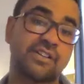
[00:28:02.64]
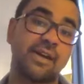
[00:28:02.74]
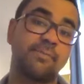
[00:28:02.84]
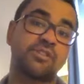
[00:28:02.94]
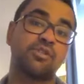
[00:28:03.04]
first
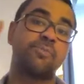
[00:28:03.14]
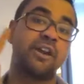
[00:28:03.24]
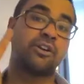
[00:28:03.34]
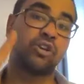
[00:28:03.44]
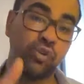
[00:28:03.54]
time, it's going to
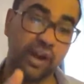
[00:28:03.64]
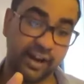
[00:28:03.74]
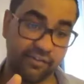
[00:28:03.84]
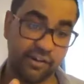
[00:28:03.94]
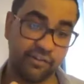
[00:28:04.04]
be a
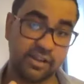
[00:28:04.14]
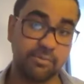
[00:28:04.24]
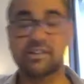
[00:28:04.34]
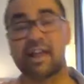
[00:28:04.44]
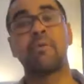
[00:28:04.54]
2-night event for
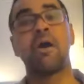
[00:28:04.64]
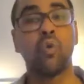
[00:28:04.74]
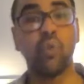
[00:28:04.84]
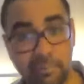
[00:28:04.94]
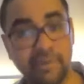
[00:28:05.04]
SummerSlam,
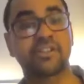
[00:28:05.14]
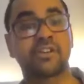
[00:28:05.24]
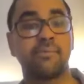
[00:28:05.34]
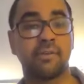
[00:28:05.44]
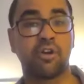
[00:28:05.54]
will be
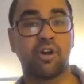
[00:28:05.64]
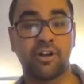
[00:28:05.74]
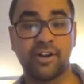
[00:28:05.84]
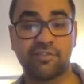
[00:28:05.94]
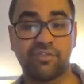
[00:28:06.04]
streamed abroad
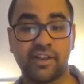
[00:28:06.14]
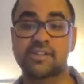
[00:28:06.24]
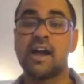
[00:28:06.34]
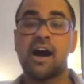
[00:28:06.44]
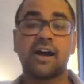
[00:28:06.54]
on
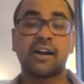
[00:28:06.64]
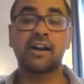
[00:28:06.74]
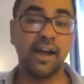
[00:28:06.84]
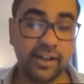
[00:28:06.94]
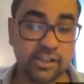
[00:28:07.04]
Netflix. Are
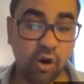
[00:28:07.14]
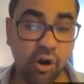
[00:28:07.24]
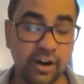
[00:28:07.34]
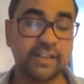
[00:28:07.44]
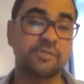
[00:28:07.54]

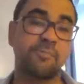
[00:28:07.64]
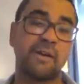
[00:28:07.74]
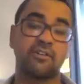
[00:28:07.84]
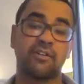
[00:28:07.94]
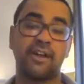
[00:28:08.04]
all
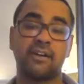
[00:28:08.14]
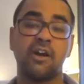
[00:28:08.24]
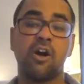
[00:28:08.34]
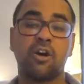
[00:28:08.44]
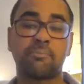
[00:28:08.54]
expected to hit
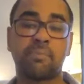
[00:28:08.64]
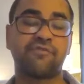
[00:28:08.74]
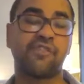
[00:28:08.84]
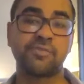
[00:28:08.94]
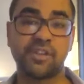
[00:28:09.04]
on the
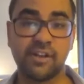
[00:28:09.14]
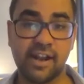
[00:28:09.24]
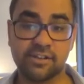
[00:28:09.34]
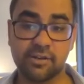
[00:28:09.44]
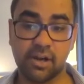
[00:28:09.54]
platform's
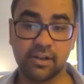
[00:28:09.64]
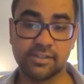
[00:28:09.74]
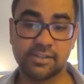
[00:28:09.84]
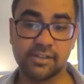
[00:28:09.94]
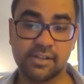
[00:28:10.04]
international
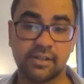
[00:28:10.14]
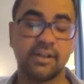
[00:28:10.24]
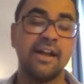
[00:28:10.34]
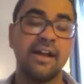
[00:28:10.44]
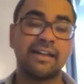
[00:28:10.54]
markets this year.
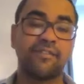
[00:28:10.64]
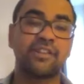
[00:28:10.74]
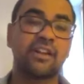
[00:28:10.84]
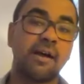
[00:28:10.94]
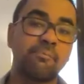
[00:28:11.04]

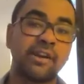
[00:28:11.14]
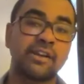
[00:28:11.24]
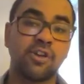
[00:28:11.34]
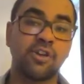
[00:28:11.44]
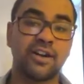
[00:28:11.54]
Given the company
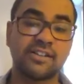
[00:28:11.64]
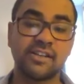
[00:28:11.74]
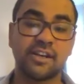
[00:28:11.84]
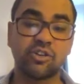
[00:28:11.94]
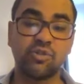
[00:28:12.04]
has already
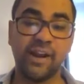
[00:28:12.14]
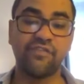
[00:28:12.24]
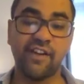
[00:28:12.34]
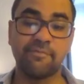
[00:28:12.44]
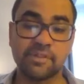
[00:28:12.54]
seen a
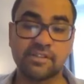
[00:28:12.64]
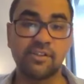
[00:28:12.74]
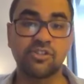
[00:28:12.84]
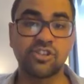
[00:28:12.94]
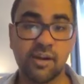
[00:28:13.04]

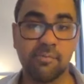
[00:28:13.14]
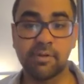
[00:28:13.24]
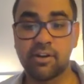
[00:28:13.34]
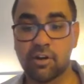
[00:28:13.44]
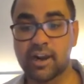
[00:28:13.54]
25% jump
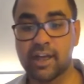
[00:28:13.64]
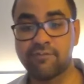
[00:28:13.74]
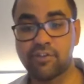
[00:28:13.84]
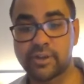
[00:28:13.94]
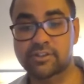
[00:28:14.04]
in non-live
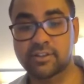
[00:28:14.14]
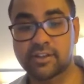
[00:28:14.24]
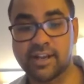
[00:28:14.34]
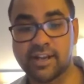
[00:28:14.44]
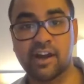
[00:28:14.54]
viewings on
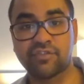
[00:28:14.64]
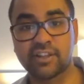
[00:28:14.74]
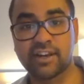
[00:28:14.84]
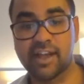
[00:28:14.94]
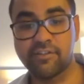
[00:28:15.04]
the day after
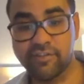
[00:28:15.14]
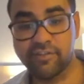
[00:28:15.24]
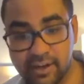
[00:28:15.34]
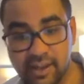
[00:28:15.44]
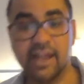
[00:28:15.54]
the live
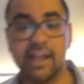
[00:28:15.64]
event,